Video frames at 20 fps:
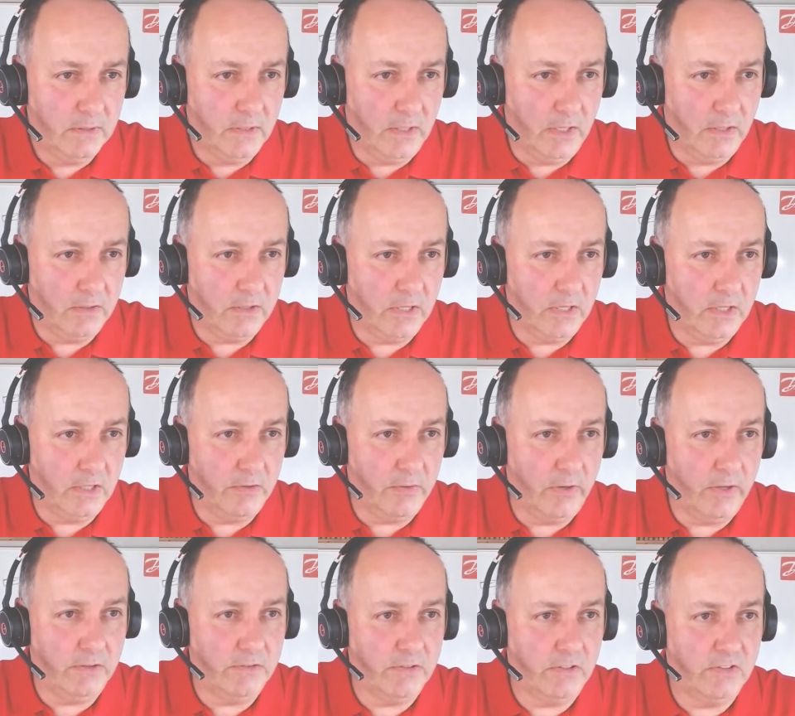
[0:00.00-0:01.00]
Okay,
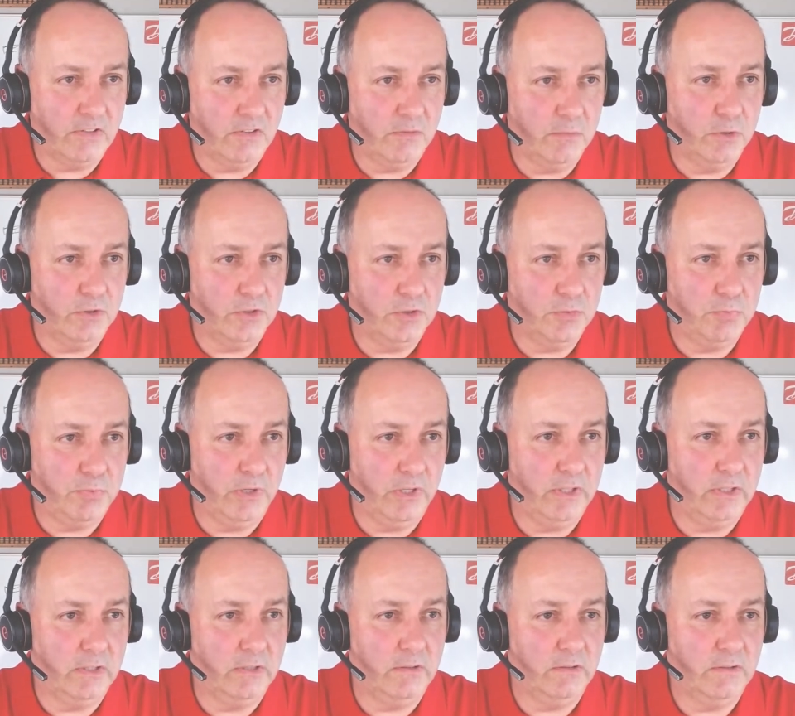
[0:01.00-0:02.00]
great. Thank you very much.
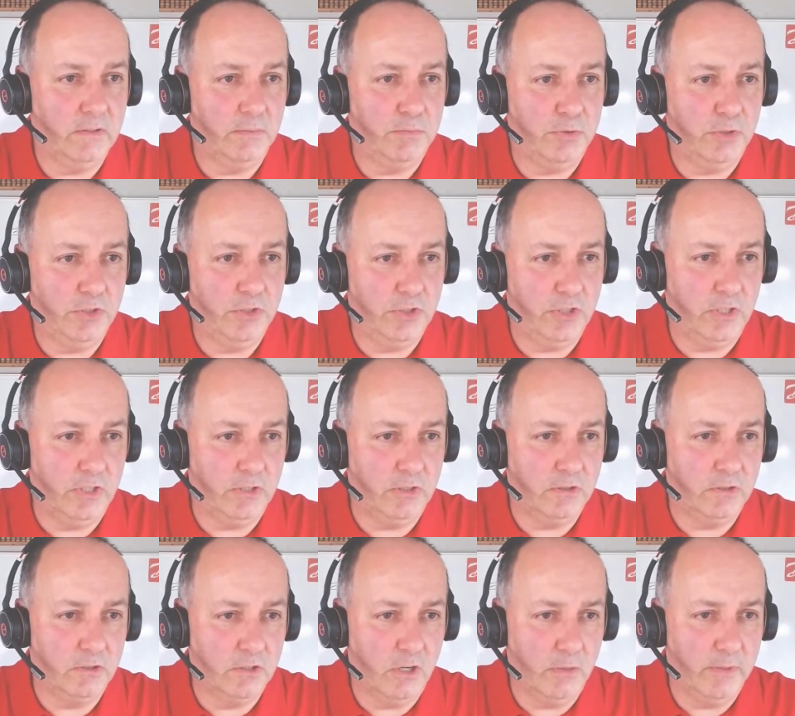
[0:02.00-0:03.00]
Brilliant. Appreciate the
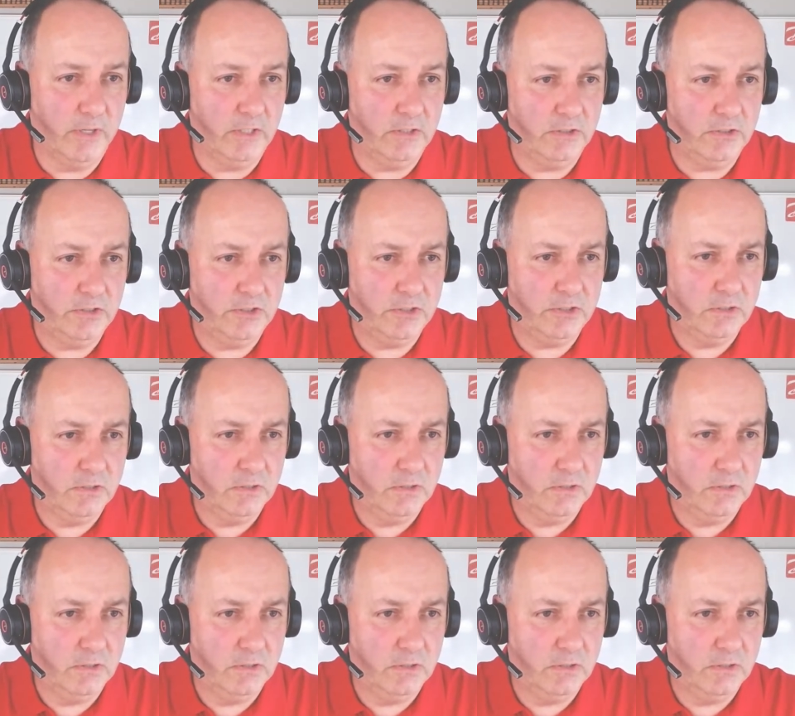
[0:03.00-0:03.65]
good comments.